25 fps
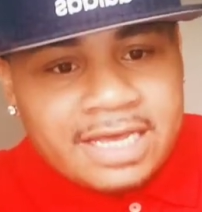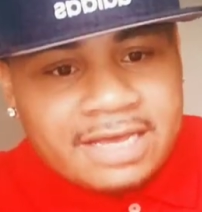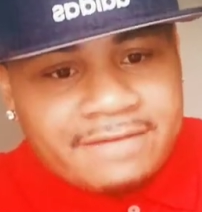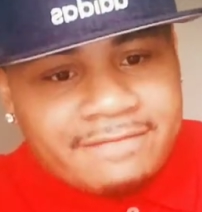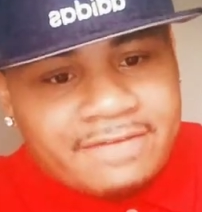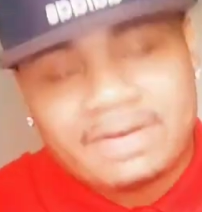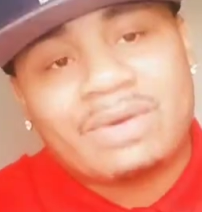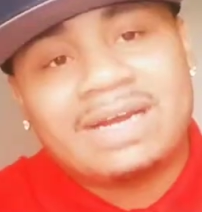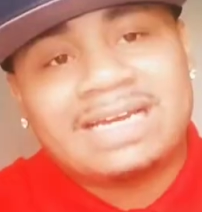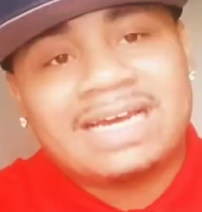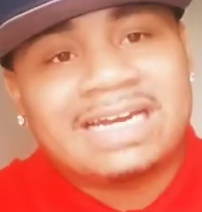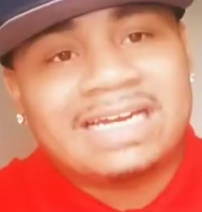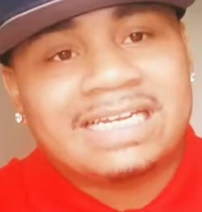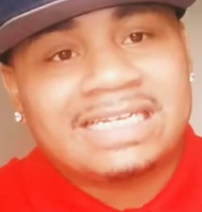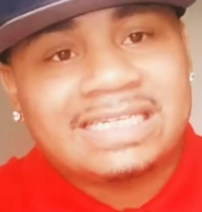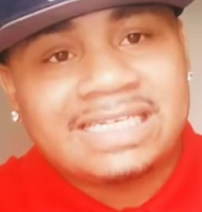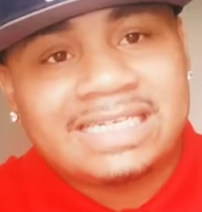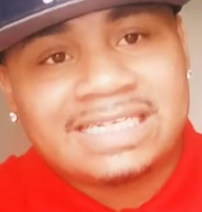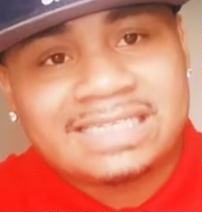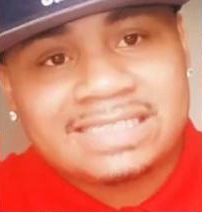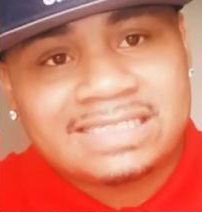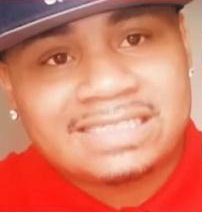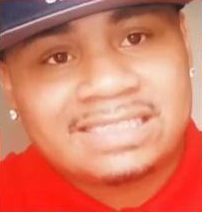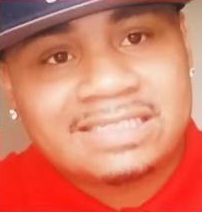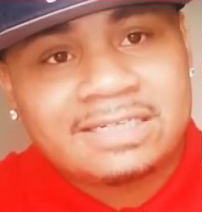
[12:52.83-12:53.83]
If I write down a
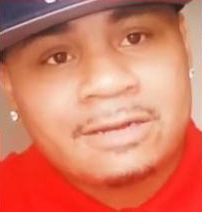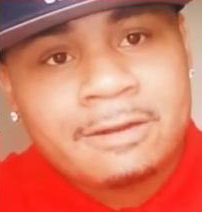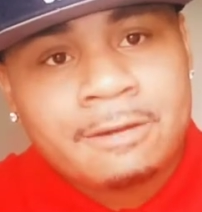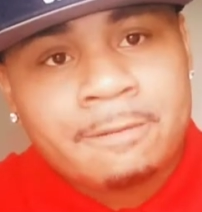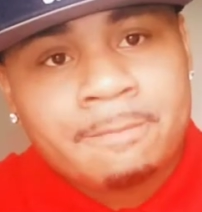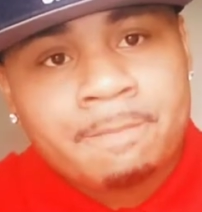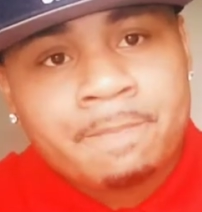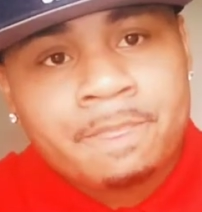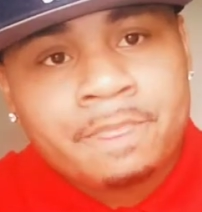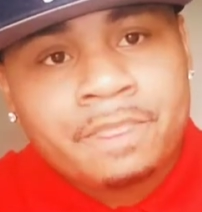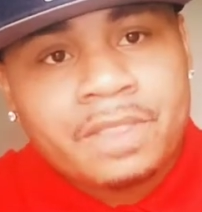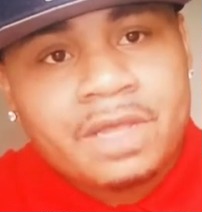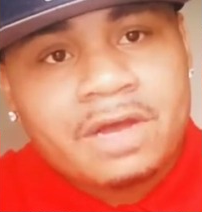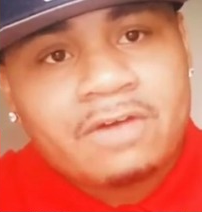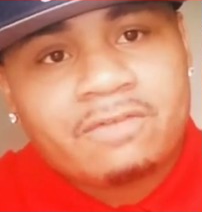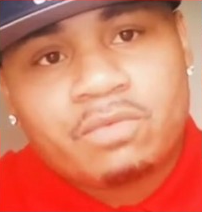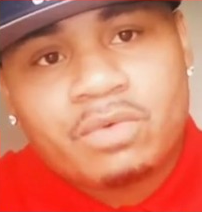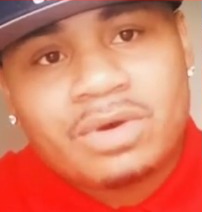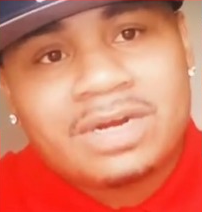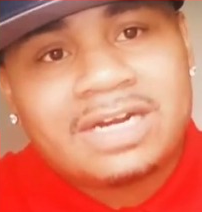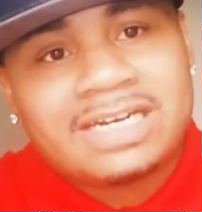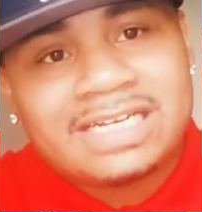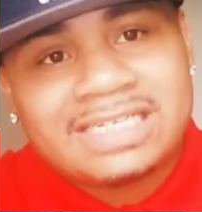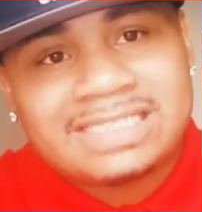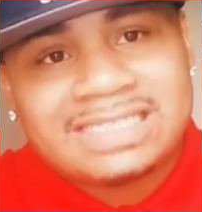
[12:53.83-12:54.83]
list of
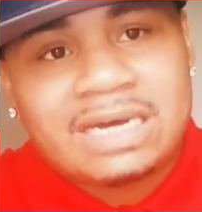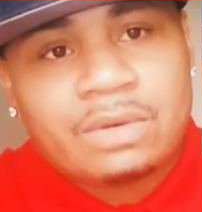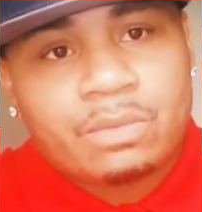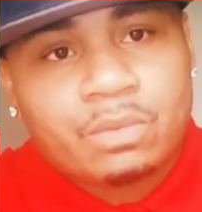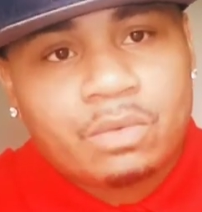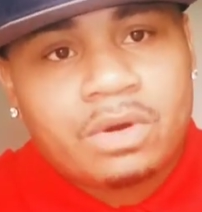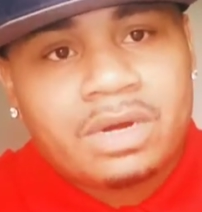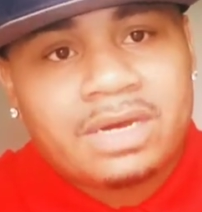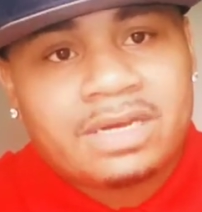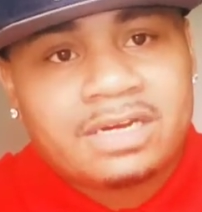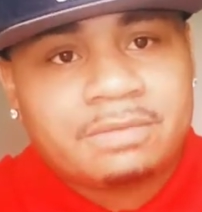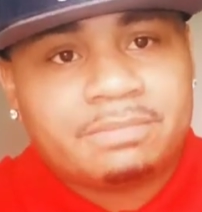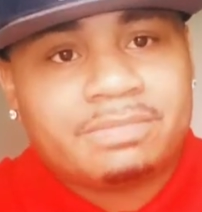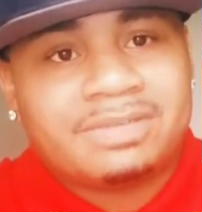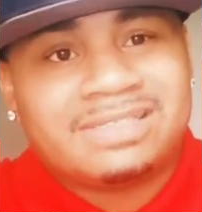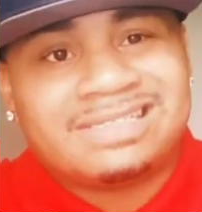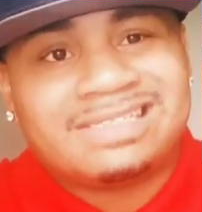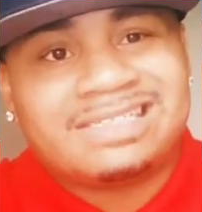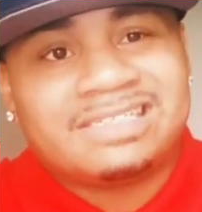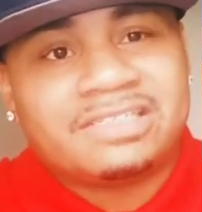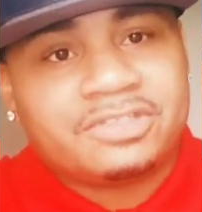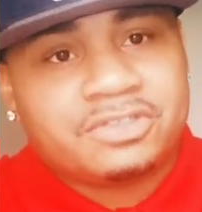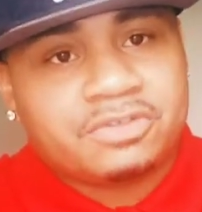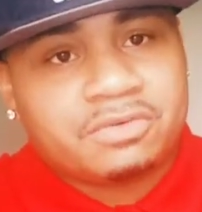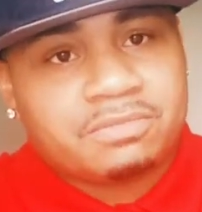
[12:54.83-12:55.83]
what it is I want in a
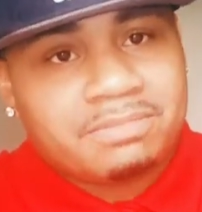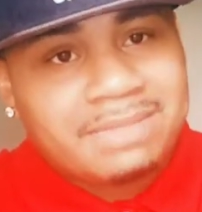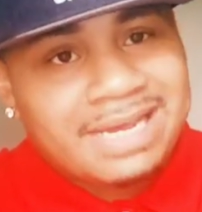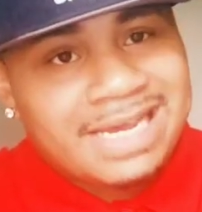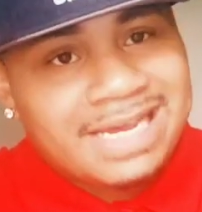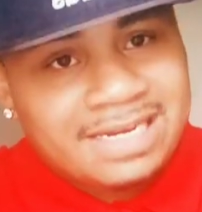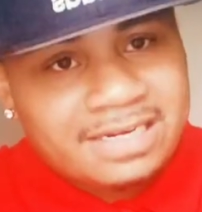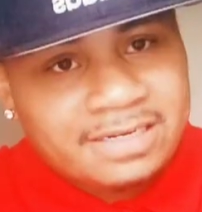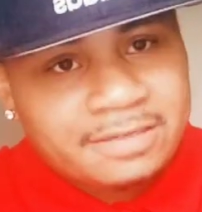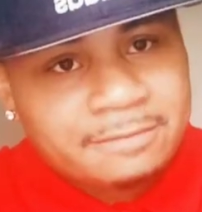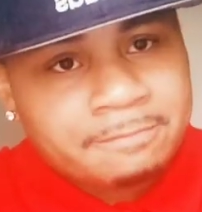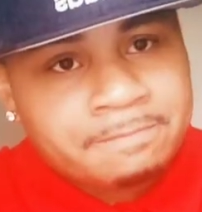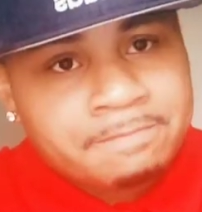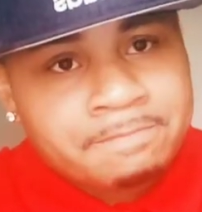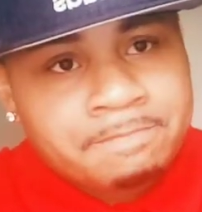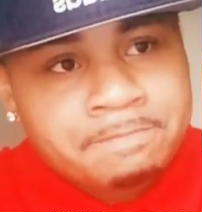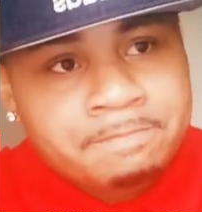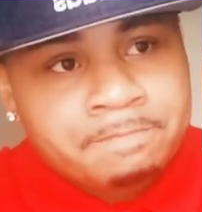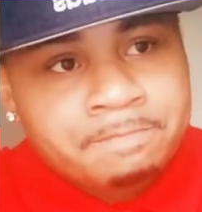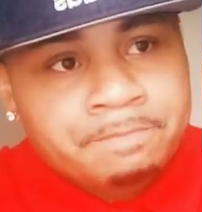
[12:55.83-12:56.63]
potential mate,